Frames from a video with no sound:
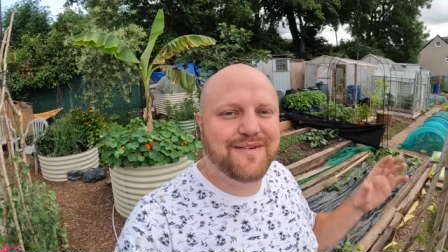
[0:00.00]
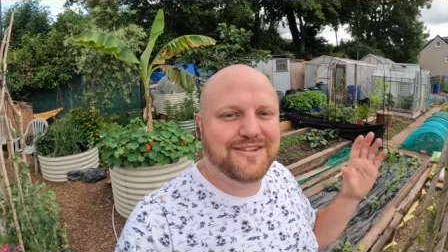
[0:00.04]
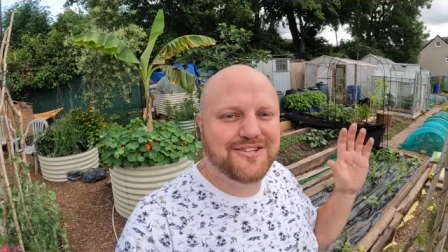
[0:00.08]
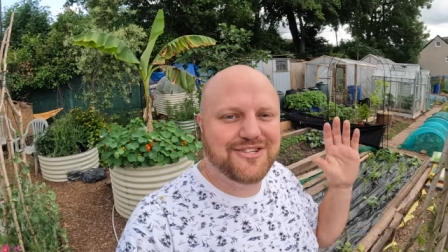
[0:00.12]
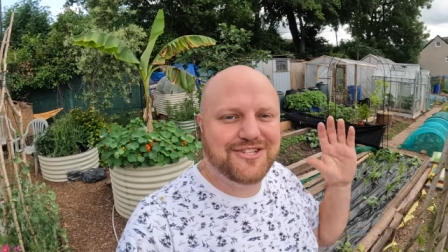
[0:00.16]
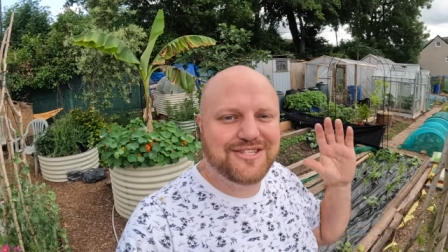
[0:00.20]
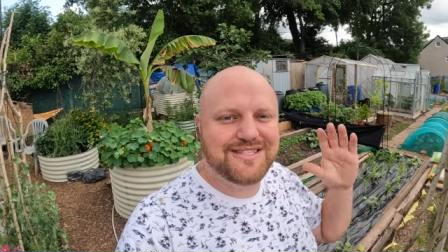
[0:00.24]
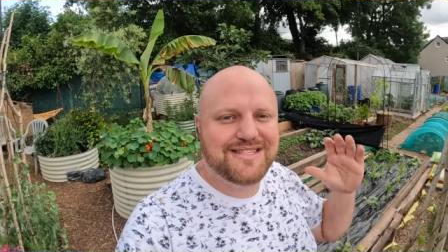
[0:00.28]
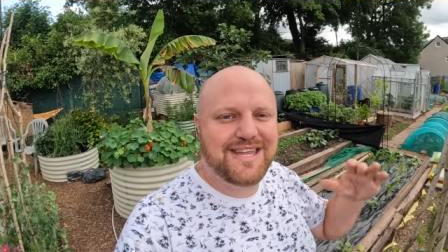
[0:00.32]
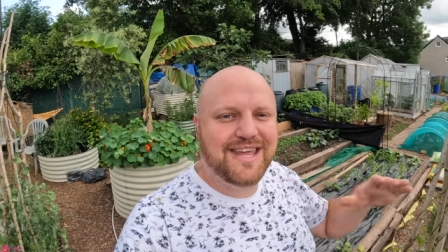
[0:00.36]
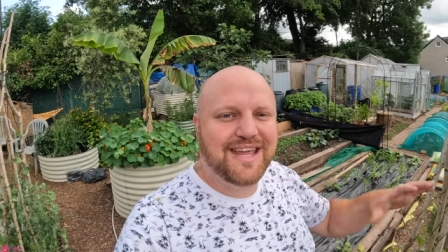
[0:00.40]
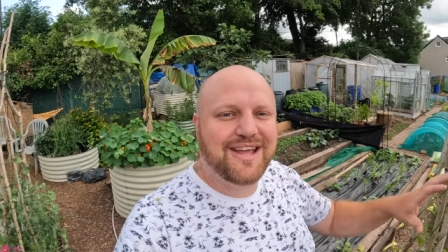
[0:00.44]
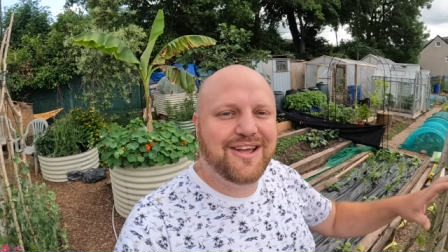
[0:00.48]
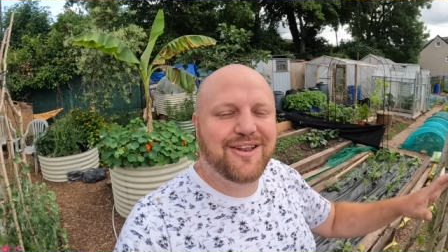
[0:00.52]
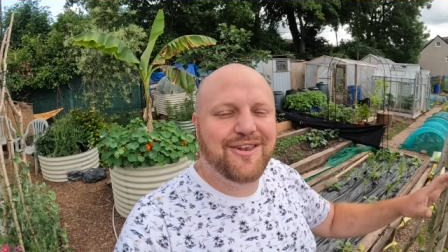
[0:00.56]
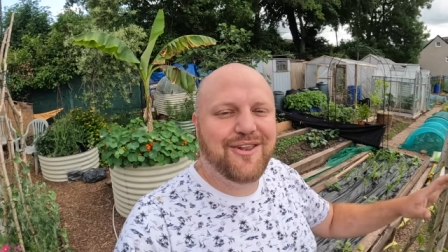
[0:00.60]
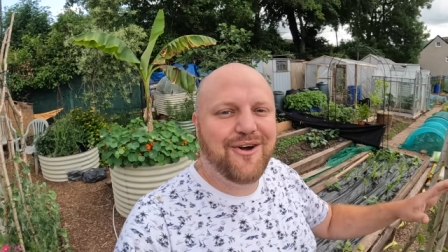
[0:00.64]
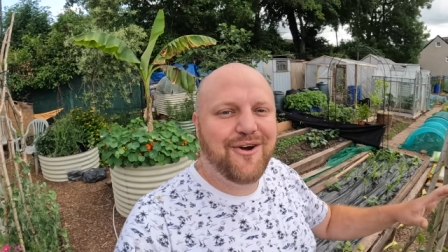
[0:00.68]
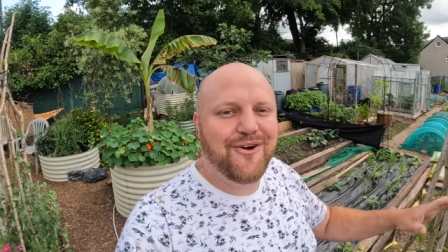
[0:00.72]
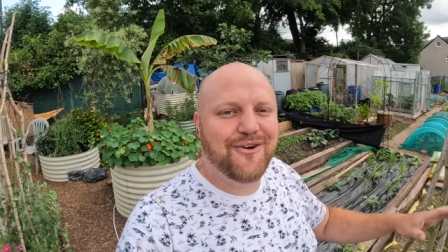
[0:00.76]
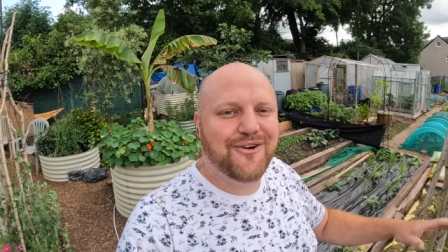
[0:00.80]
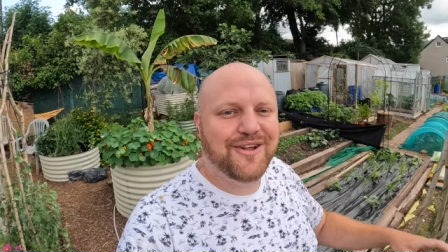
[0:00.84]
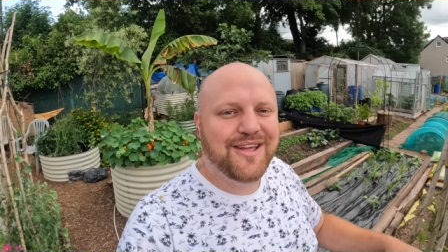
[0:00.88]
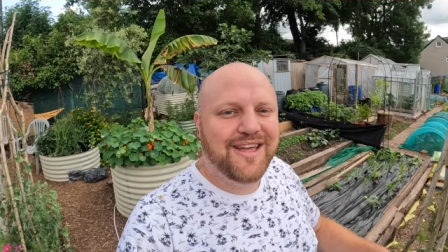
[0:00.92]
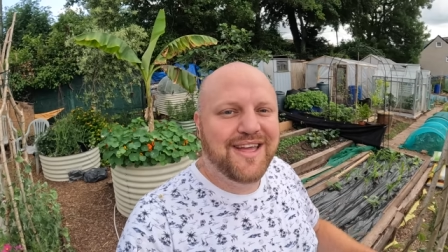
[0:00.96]
I just tick
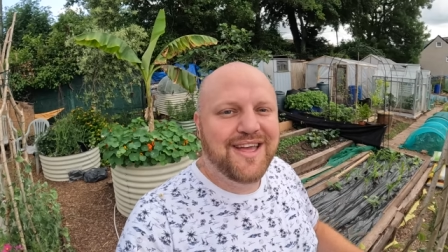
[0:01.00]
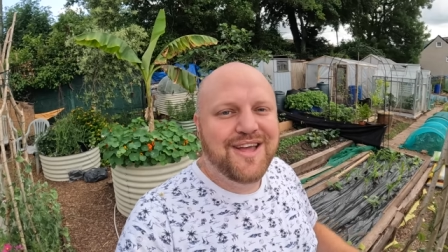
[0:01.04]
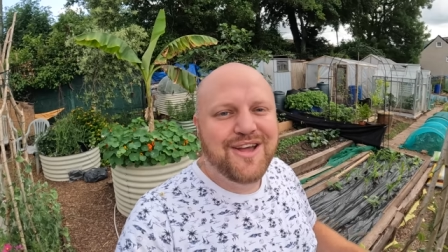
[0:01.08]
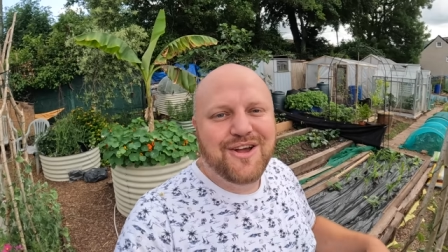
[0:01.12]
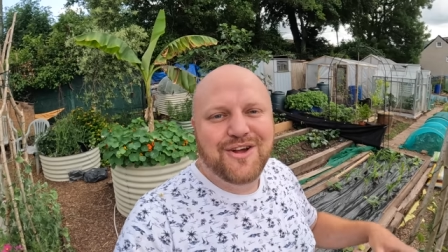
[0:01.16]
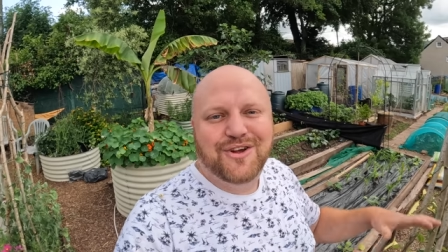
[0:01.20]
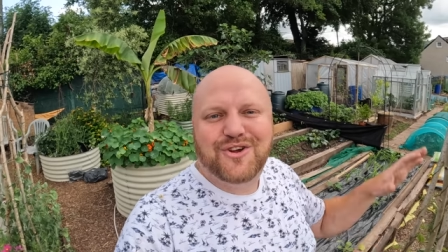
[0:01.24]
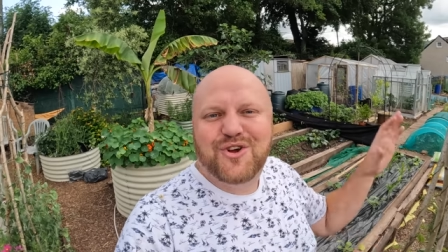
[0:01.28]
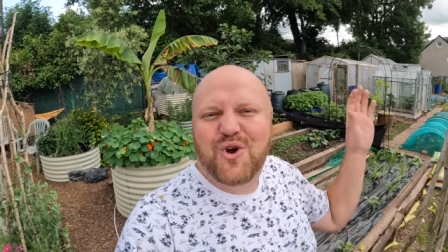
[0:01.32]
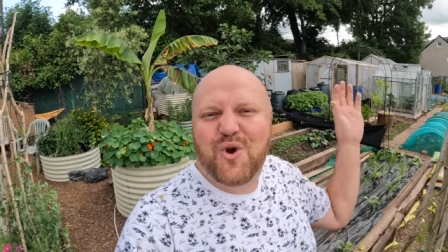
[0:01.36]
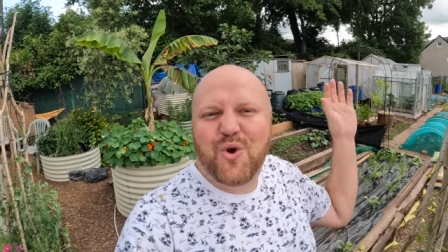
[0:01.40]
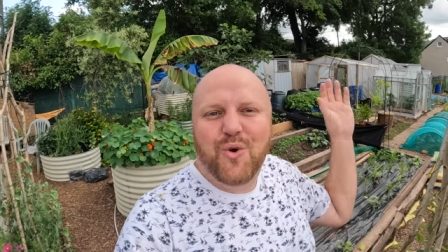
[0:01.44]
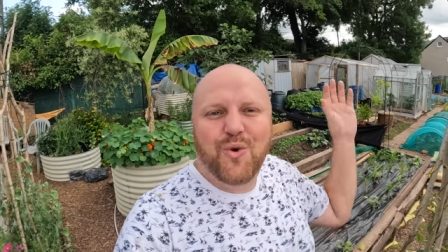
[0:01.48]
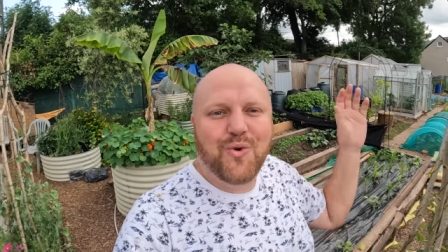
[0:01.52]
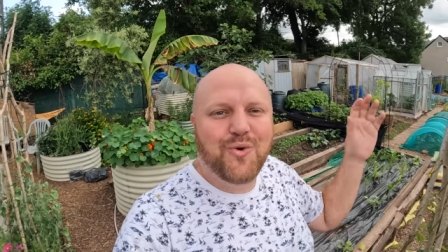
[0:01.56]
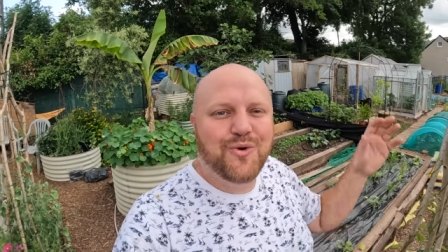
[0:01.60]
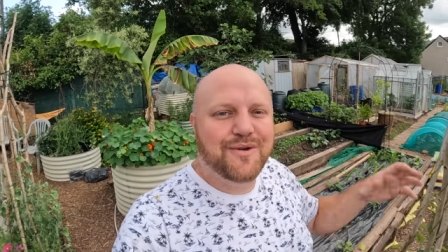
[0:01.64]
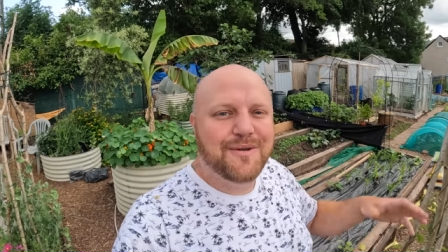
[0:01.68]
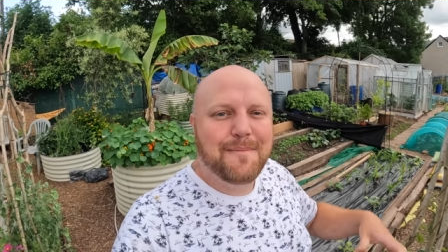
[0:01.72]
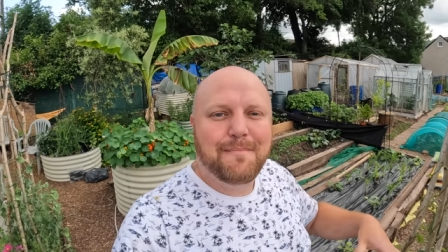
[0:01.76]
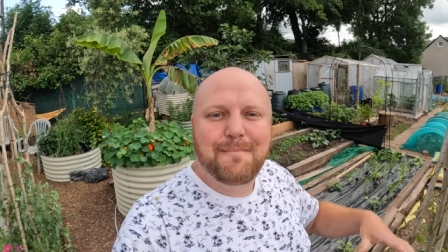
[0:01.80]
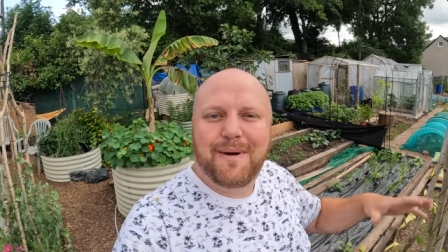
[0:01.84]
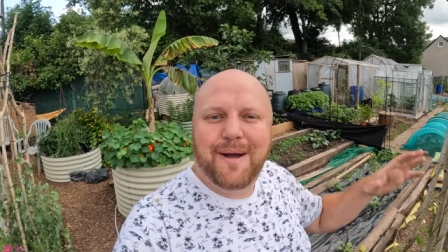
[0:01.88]
along, corn,